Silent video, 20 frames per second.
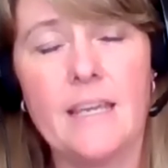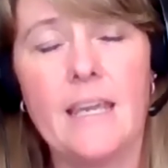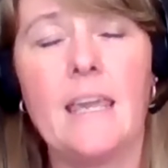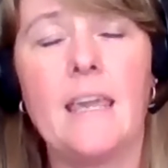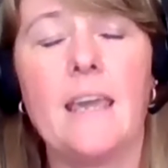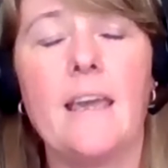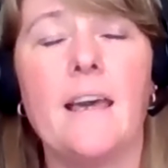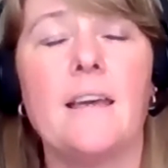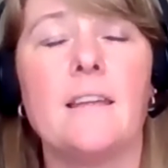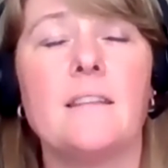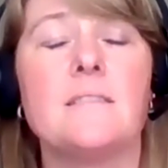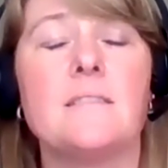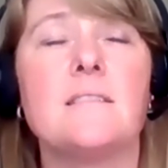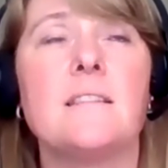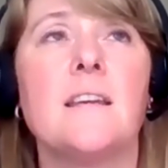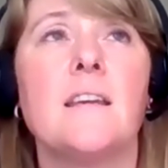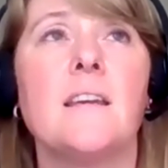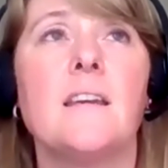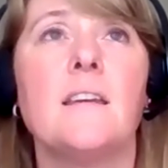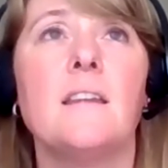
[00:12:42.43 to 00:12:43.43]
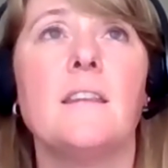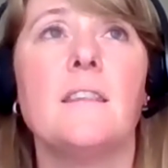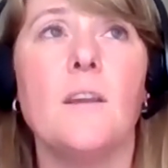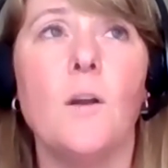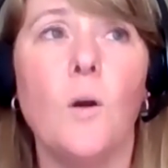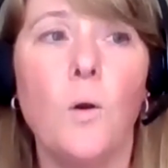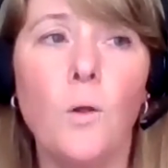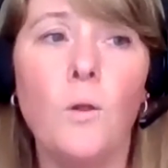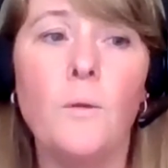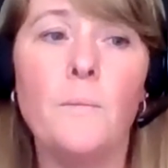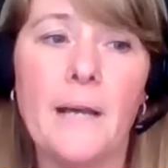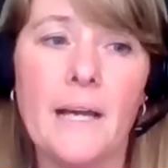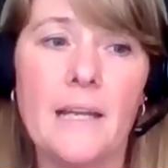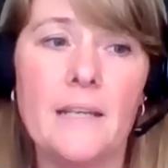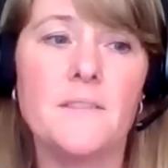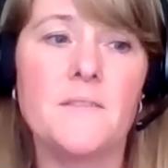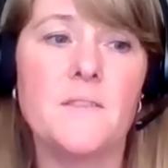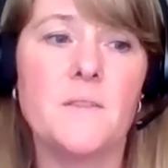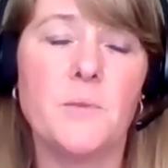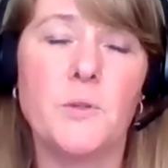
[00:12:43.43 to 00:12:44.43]
And the whole
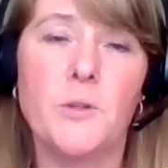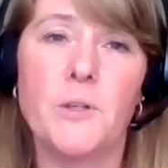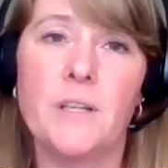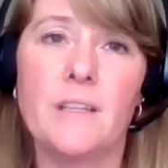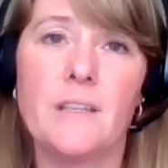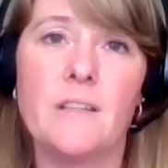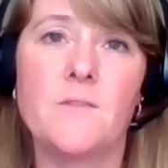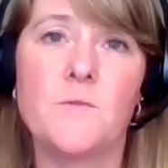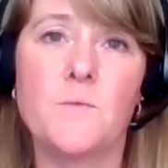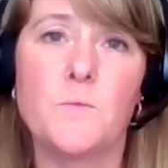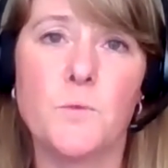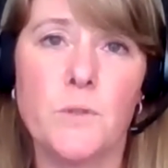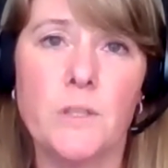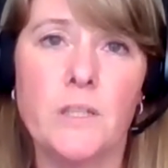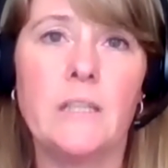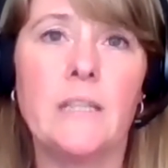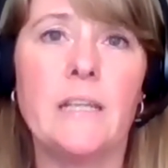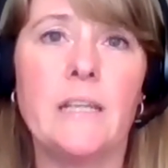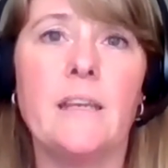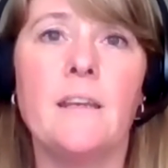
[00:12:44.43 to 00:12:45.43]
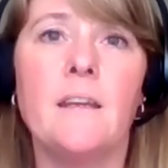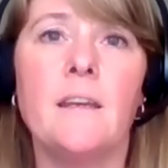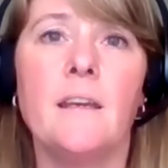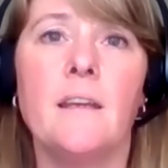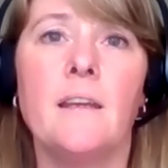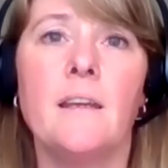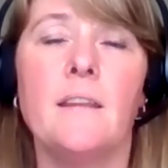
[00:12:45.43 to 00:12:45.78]
body support is really